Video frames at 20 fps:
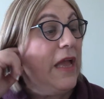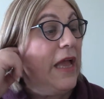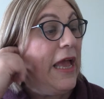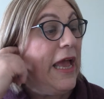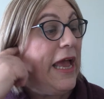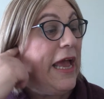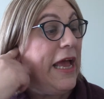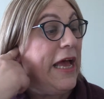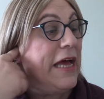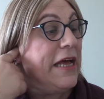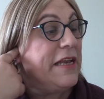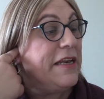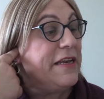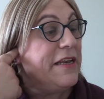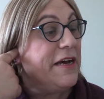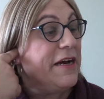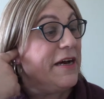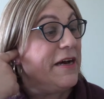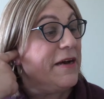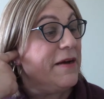And,
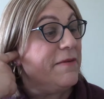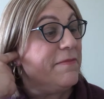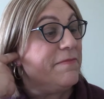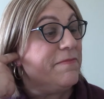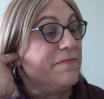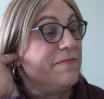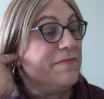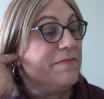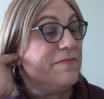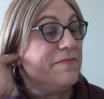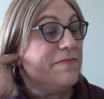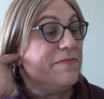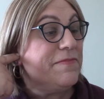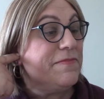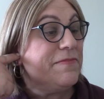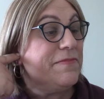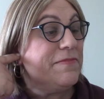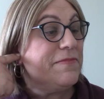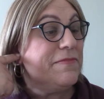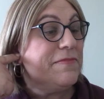um,
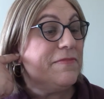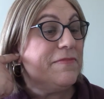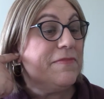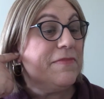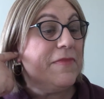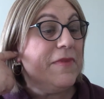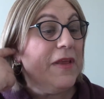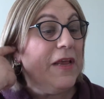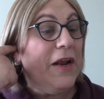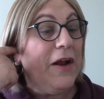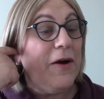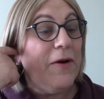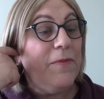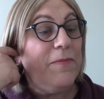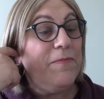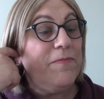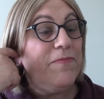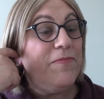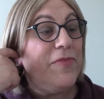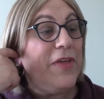you know,
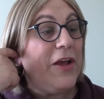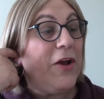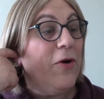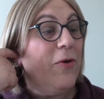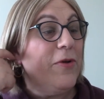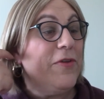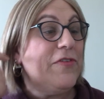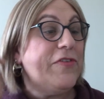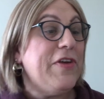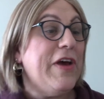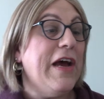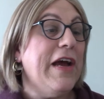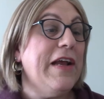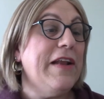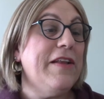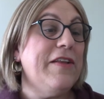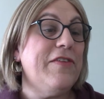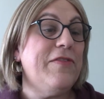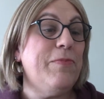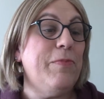they go
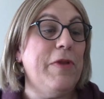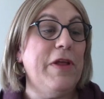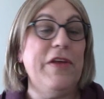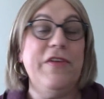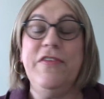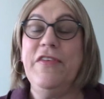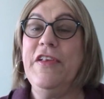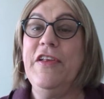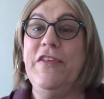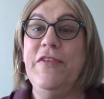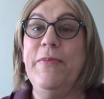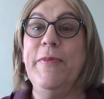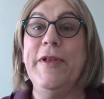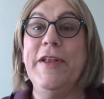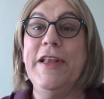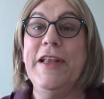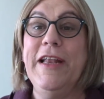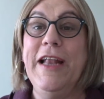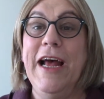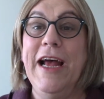inside this place and they
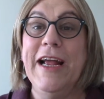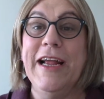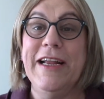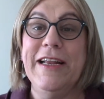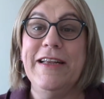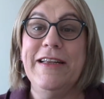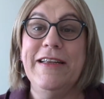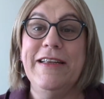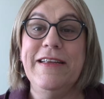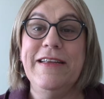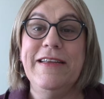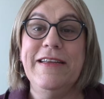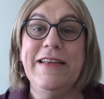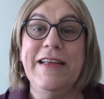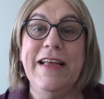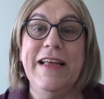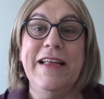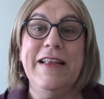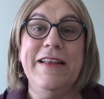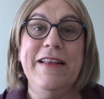spend the night.
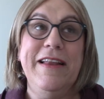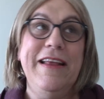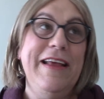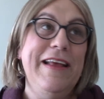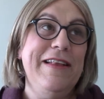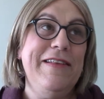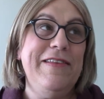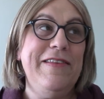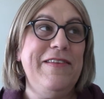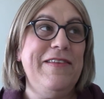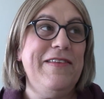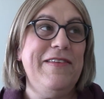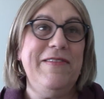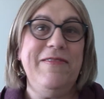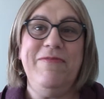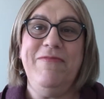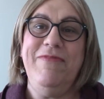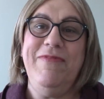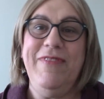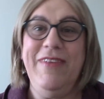And it's
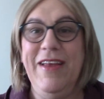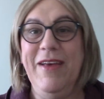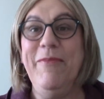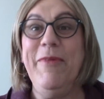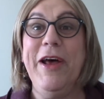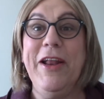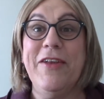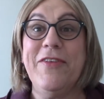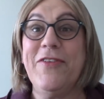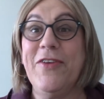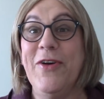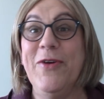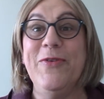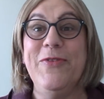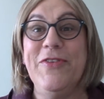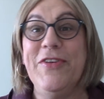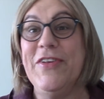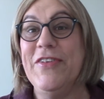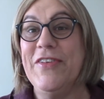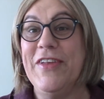about as
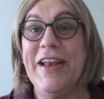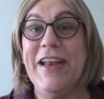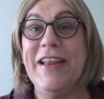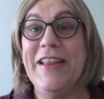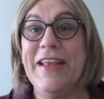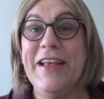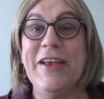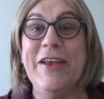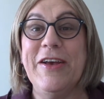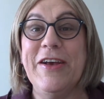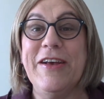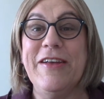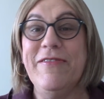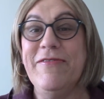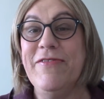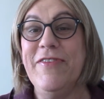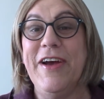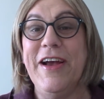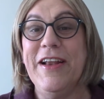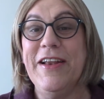cozy as anything you can
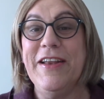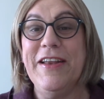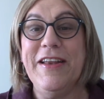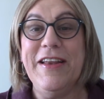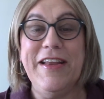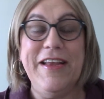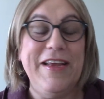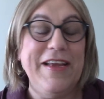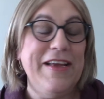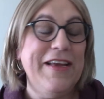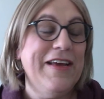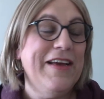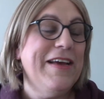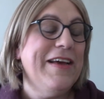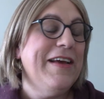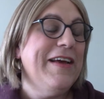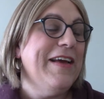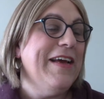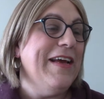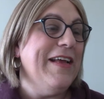find in
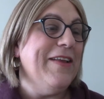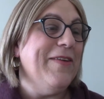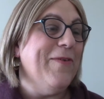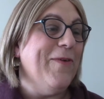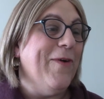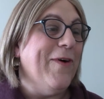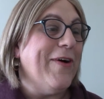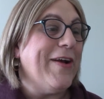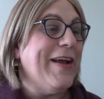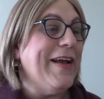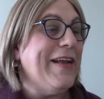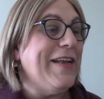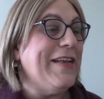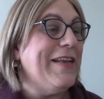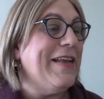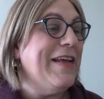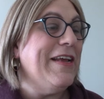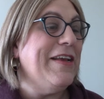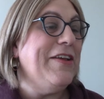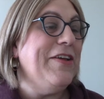the in the Walking
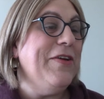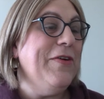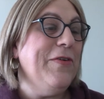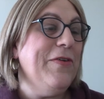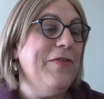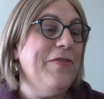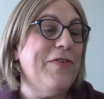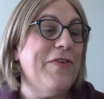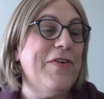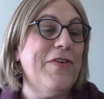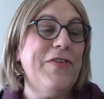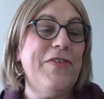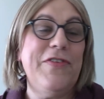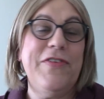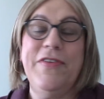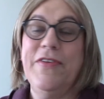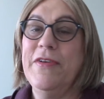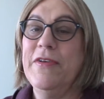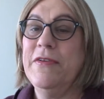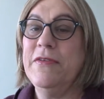Dead universe.